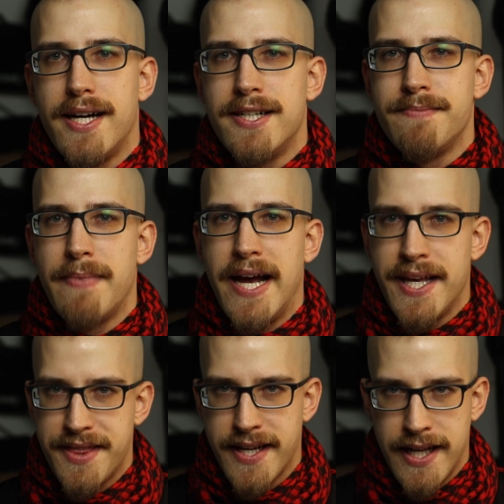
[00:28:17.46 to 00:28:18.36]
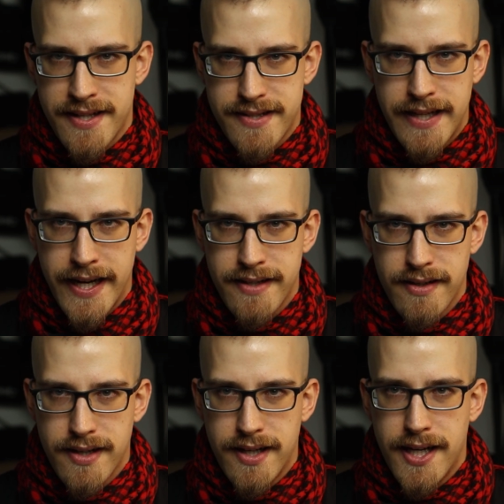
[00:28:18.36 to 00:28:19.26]
And the elastane
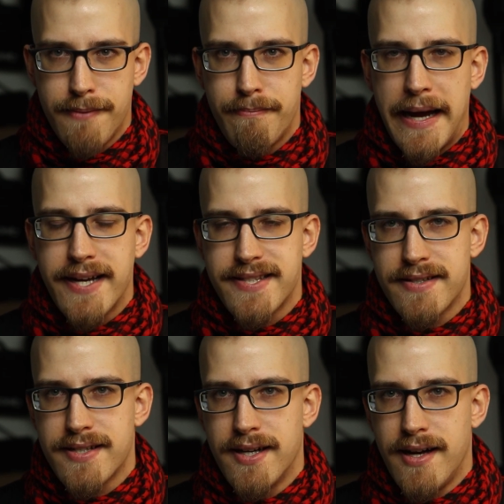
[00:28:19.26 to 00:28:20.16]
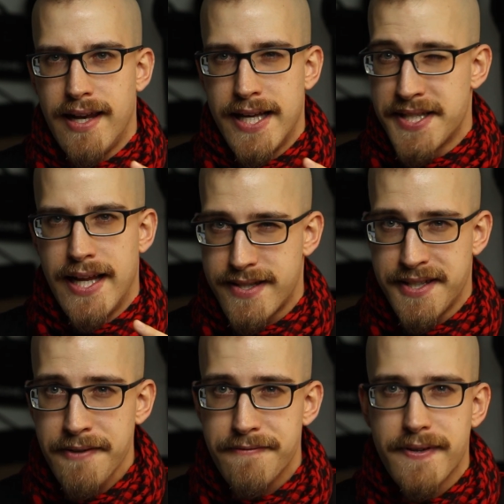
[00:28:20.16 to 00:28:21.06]
makes it less
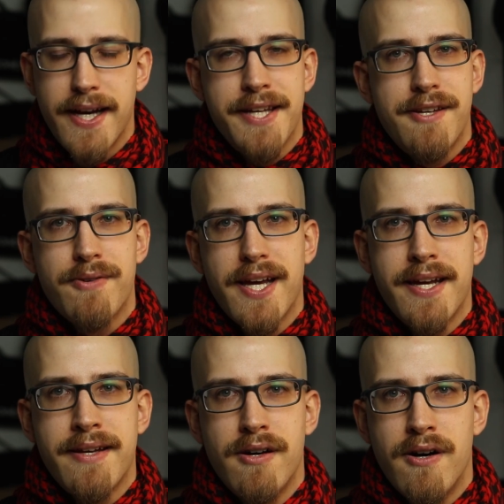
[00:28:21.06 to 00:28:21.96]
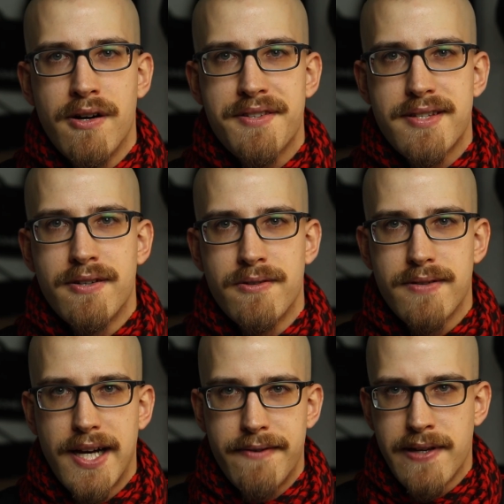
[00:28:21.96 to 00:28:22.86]
stiff, and you can
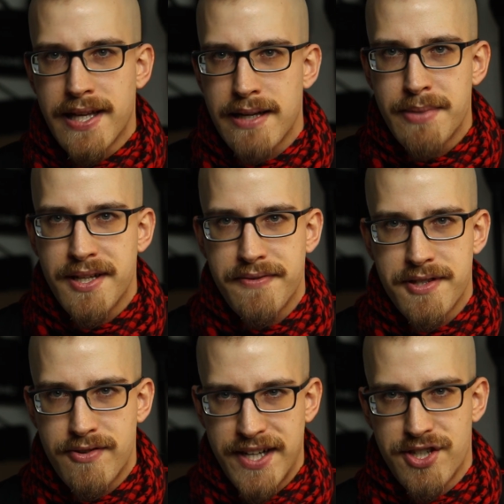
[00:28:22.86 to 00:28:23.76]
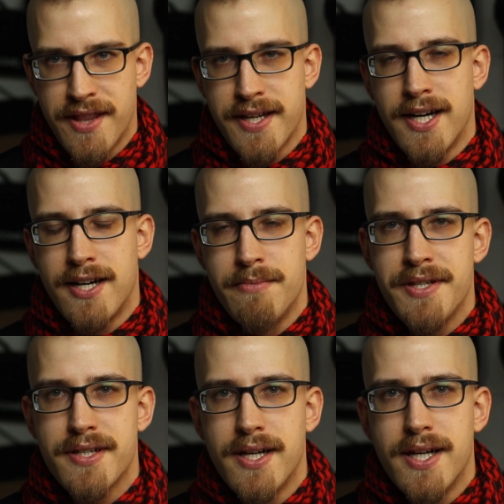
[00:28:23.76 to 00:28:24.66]
also have a little bit of stretch in the
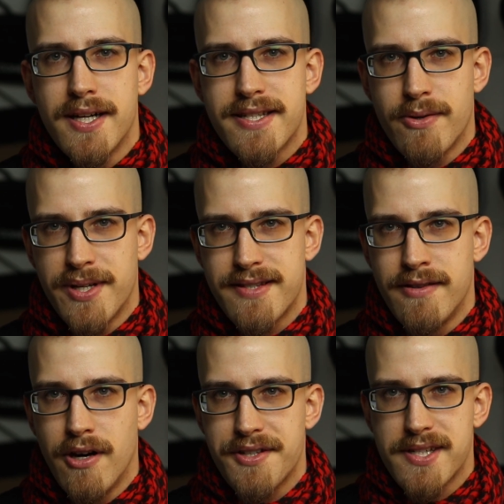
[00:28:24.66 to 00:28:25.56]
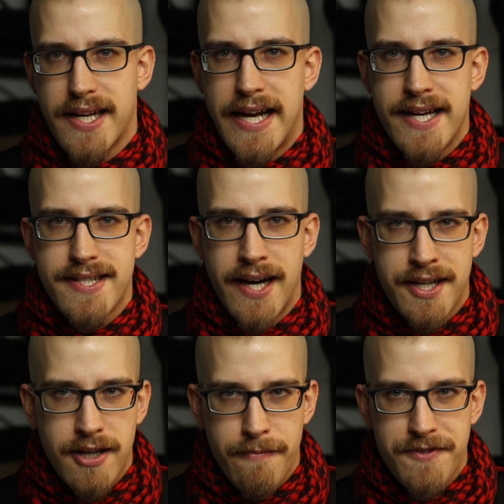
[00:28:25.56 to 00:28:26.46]
garment, so it's not as
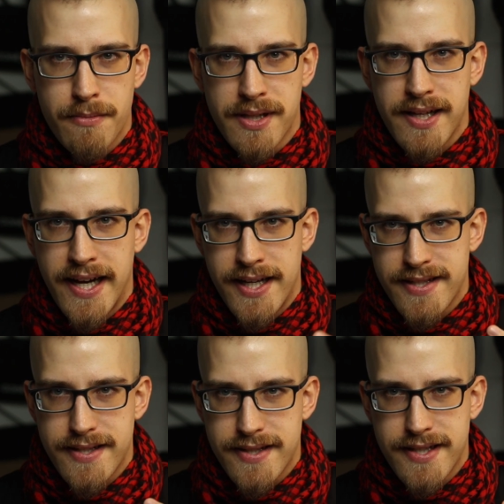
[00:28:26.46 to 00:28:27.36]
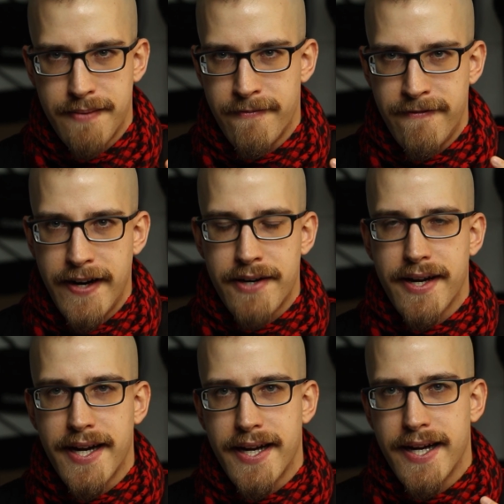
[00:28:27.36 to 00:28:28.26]
uncomfortable as some
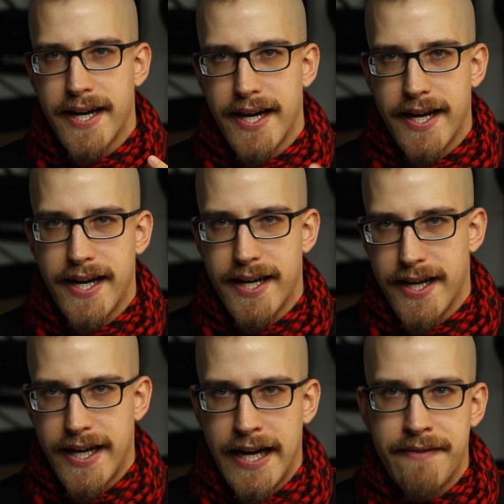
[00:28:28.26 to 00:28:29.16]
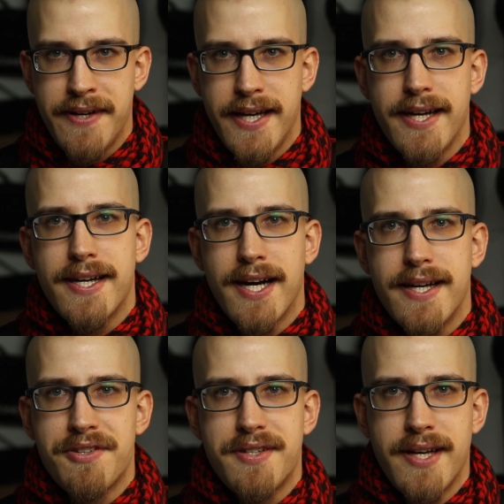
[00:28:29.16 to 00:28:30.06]
very heavy
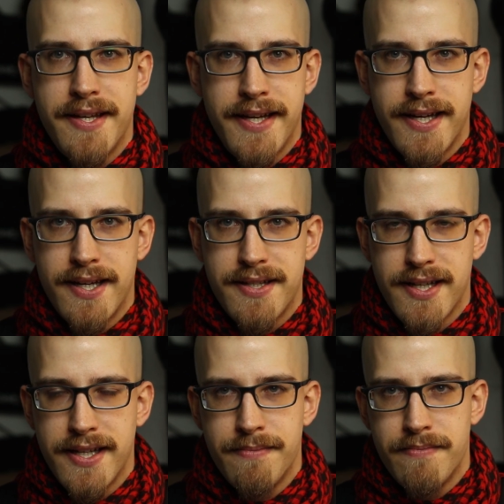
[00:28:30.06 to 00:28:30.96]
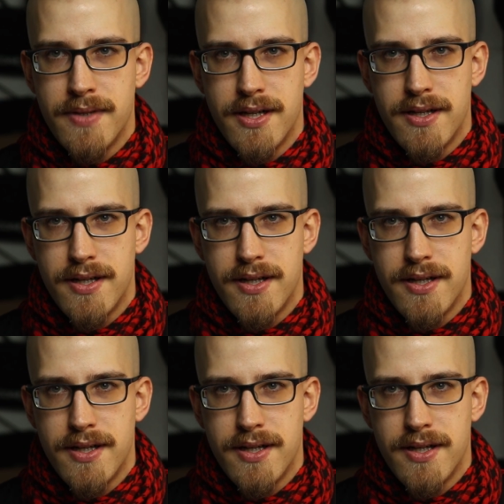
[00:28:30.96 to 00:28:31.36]
Count Denier denim